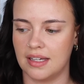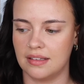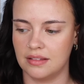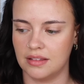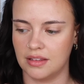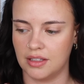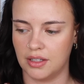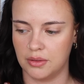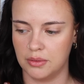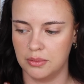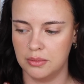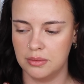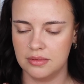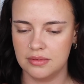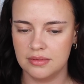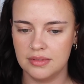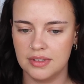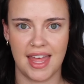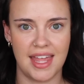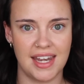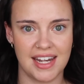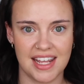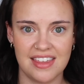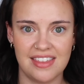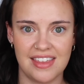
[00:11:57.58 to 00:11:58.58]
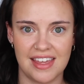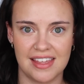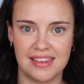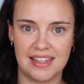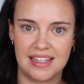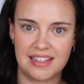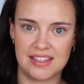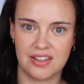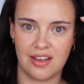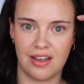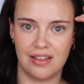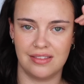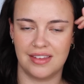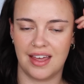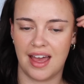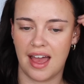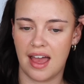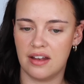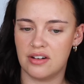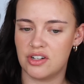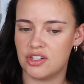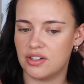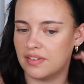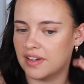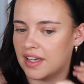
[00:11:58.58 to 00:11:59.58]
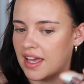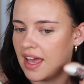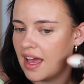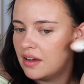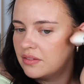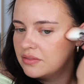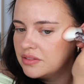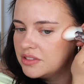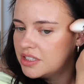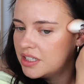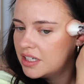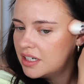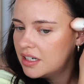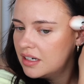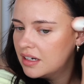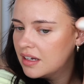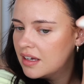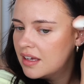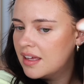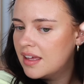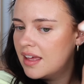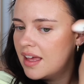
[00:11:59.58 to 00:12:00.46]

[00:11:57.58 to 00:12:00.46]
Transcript: hello anything that's on the edge of a counter